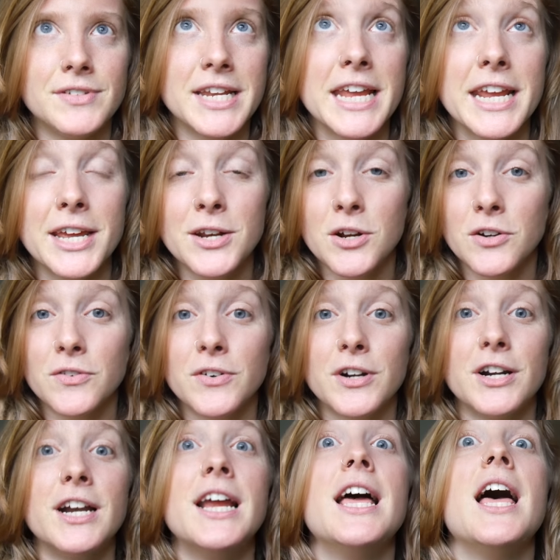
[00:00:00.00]
of taken
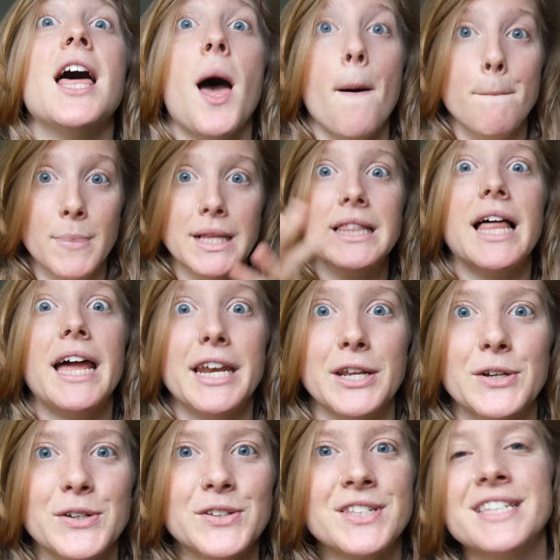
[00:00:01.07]
over
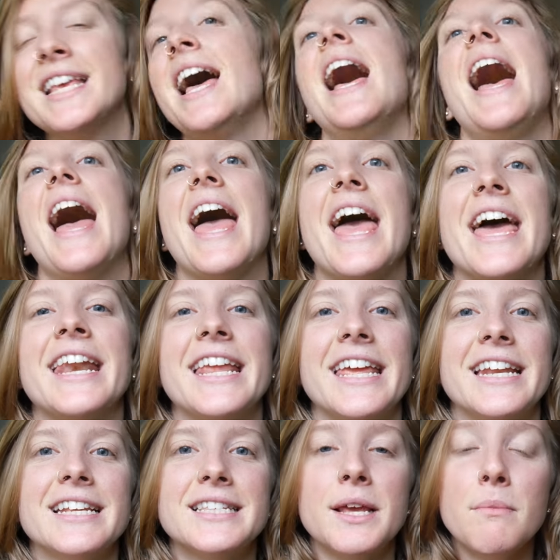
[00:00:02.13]
millennials, and
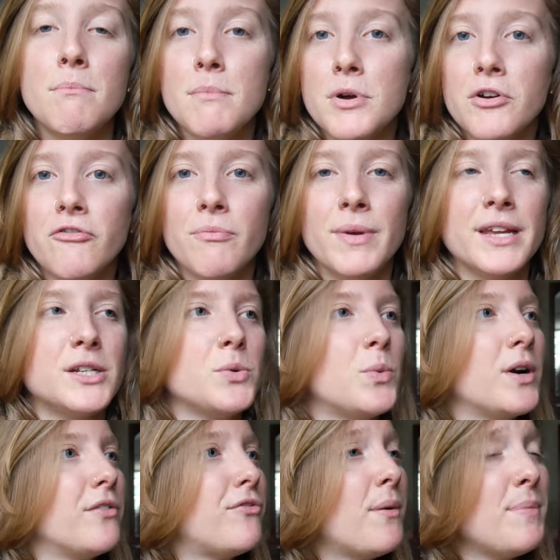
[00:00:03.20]
it is a movement
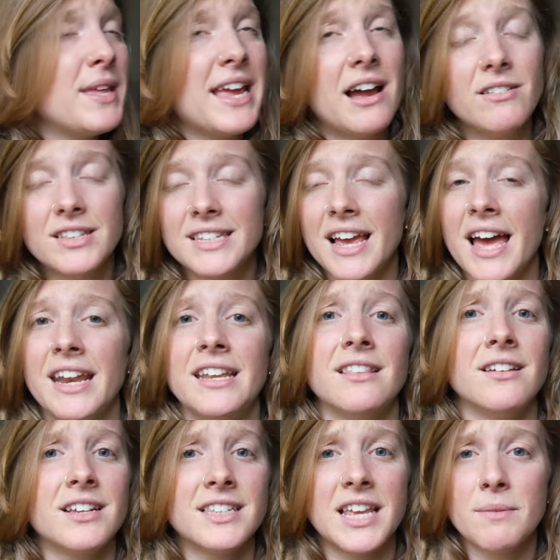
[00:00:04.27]
where from the outside it
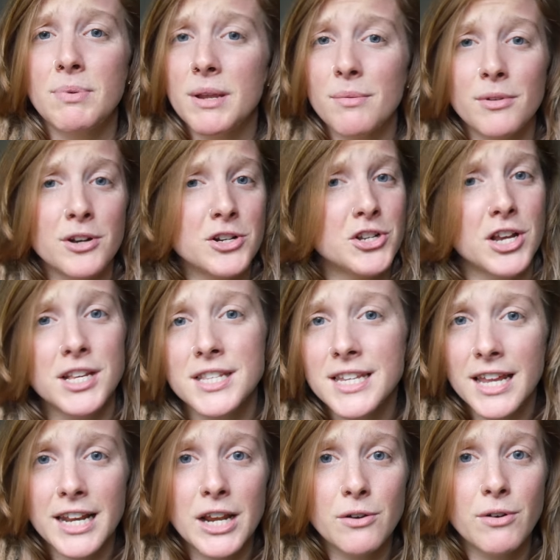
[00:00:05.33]
looks like people are just
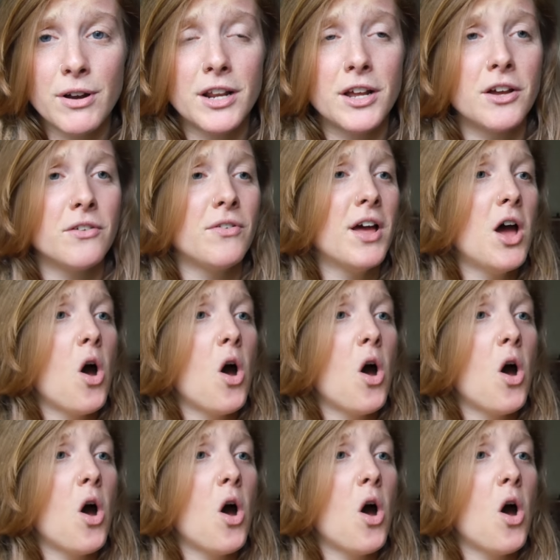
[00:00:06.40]
getting rid of